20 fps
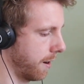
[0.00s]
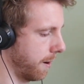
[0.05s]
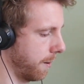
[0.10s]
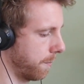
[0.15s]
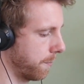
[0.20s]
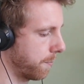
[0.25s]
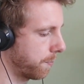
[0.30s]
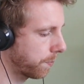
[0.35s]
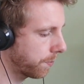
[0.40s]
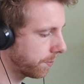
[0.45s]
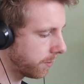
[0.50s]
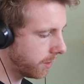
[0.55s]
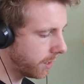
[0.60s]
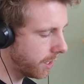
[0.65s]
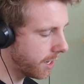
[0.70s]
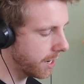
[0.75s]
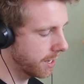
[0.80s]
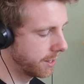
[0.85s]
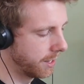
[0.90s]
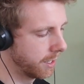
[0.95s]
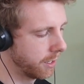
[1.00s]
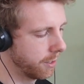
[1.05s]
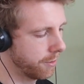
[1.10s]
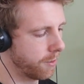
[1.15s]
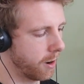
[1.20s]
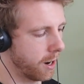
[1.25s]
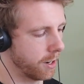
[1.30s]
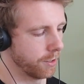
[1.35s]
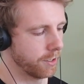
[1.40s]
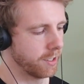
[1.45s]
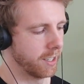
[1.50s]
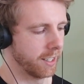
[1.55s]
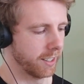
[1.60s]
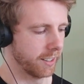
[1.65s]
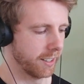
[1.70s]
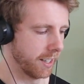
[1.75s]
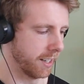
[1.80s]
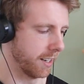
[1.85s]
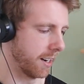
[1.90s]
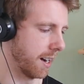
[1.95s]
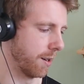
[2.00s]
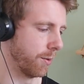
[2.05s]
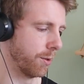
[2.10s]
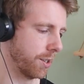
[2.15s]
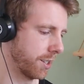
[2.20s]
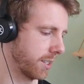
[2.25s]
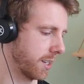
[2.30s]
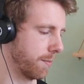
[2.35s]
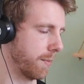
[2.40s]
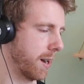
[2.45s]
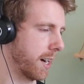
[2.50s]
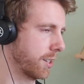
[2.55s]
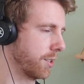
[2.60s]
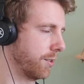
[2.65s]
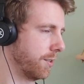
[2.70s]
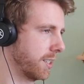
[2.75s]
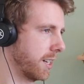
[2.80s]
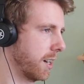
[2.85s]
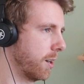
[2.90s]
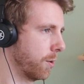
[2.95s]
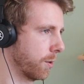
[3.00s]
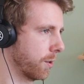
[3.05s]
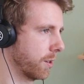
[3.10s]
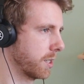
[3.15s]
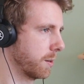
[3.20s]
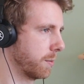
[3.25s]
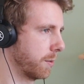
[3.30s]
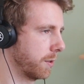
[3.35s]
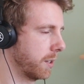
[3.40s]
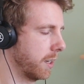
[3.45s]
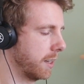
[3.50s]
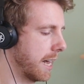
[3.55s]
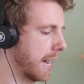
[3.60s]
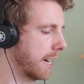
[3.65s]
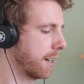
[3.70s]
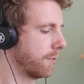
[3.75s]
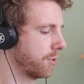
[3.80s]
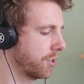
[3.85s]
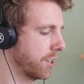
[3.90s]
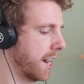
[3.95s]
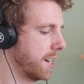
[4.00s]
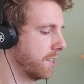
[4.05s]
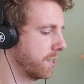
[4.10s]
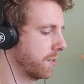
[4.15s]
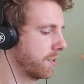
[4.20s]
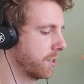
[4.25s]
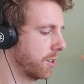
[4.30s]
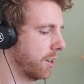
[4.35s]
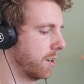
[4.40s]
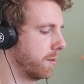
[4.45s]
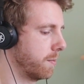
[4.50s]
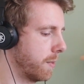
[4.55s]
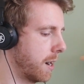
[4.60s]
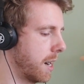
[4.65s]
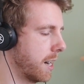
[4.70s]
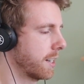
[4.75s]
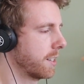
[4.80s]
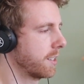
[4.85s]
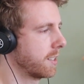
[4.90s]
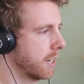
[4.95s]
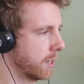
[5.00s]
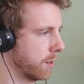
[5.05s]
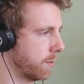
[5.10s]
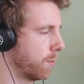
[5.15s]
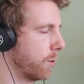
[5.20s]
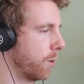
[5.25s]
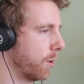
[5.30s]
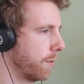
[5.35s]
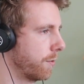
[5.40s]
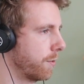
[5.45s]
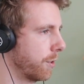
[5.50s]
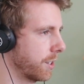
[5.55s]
Um, and then the final thing that I want to come back to is that whole concept of the lack of change of certain markers that are important.